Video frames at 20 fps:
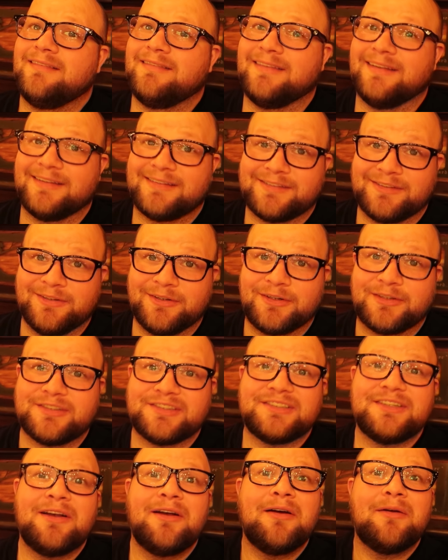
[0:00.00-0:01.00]
This
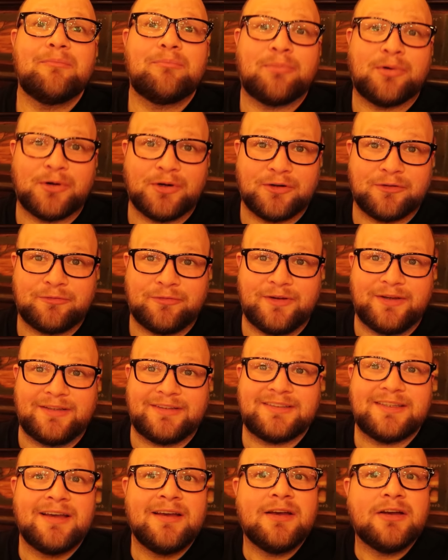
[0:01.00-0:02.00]
looks
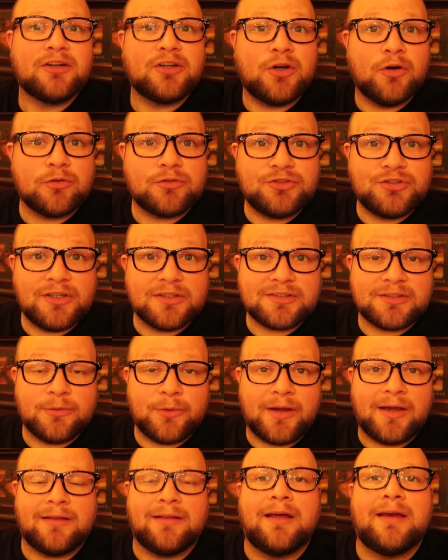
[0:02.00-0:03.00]
perfect. Cooked just the
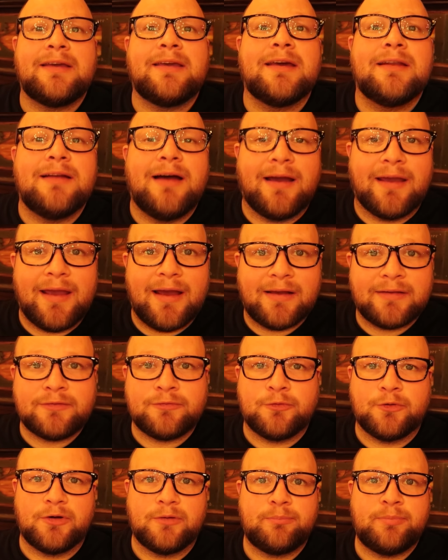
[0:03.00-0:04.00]
way I like it. I asked
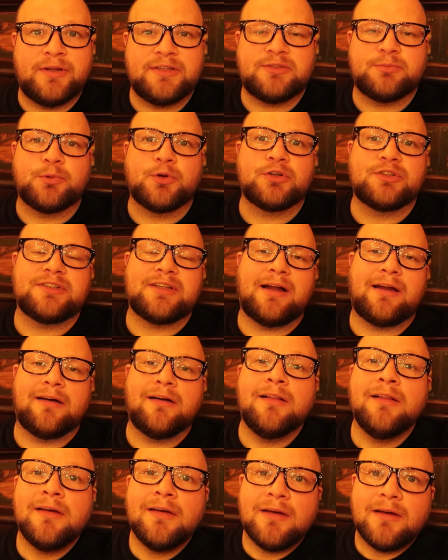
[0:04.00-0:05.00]
for it Pittsburgh style.
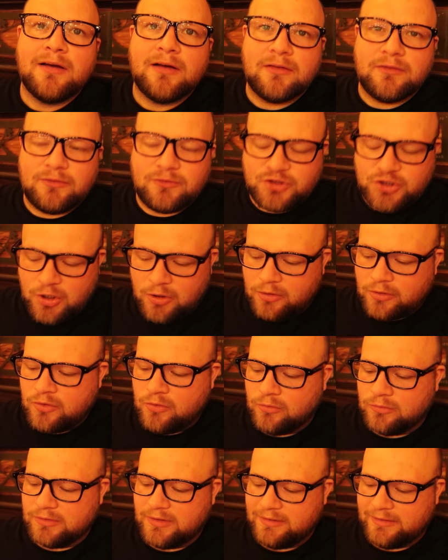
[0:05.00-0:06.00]

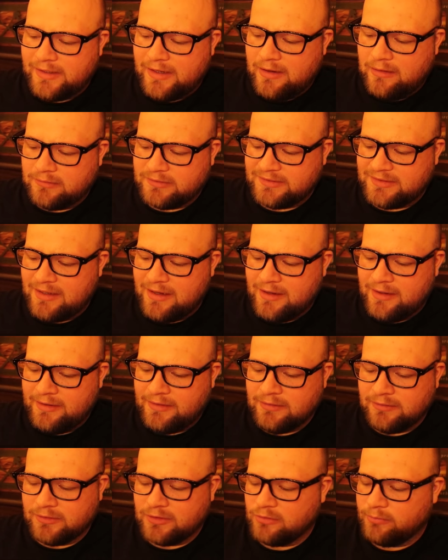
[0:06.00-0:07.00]
Charcoal on the outside,
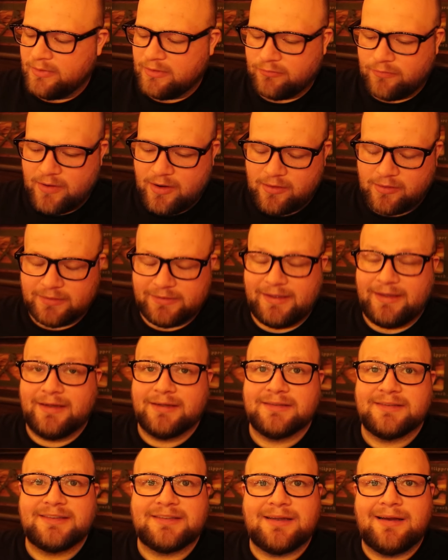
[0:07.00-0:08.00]
a little bit rare on the
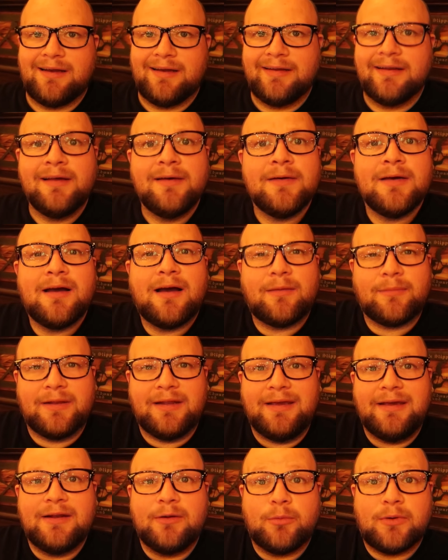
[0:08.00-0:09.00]
inside. I'm gonna
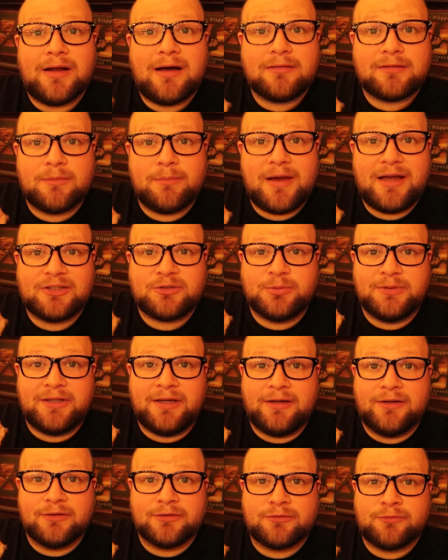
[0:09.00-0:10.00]
eat it without the mashed
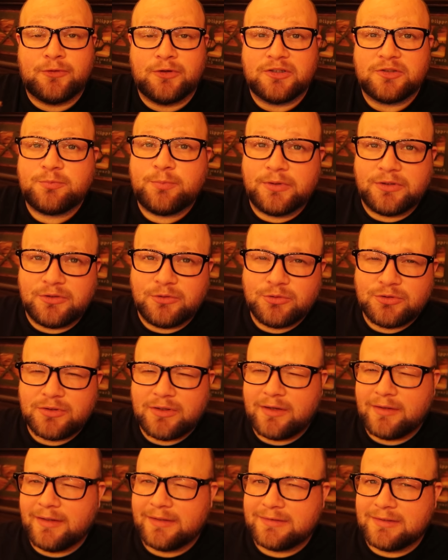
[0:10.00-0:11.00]
potatoes first, but
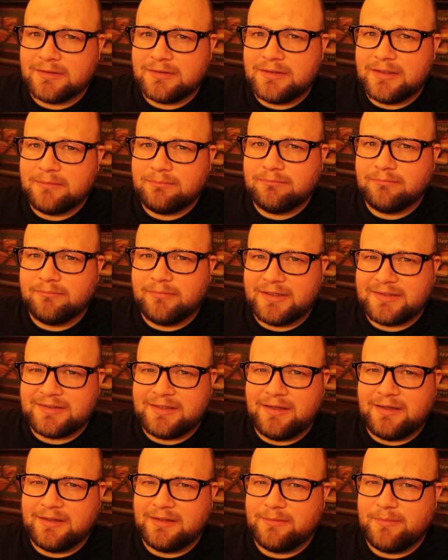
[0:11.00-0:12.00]
usually I like to dip my
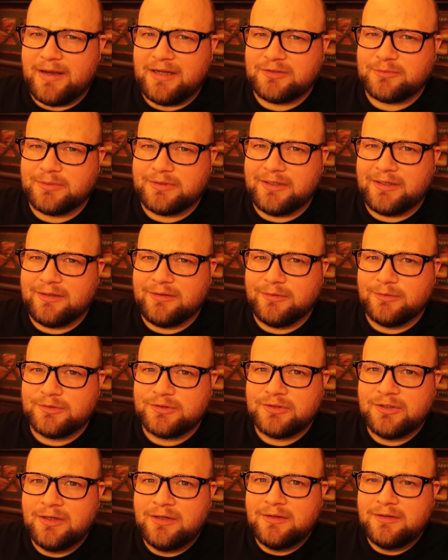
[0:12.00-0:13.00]
steak in the mashed potatoes.